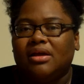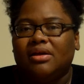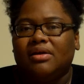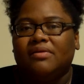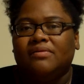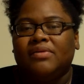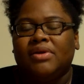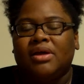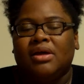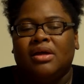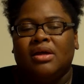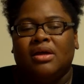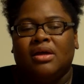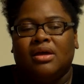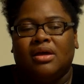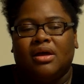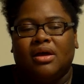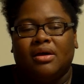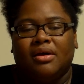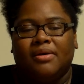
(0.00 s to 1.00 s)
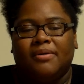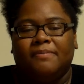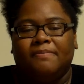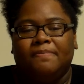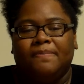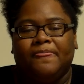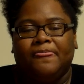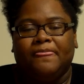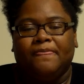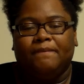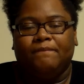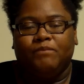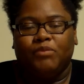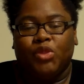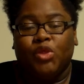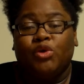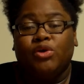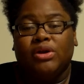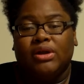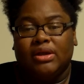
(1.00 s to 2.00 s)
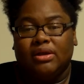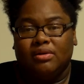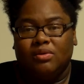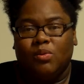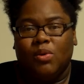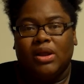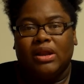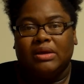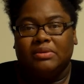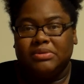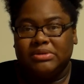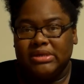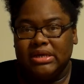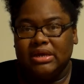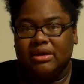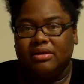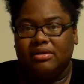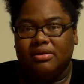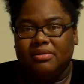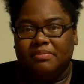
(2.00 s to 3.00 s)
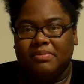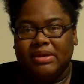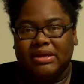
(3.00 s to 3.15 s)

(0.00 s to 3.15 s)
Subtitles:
loved learning while I was here,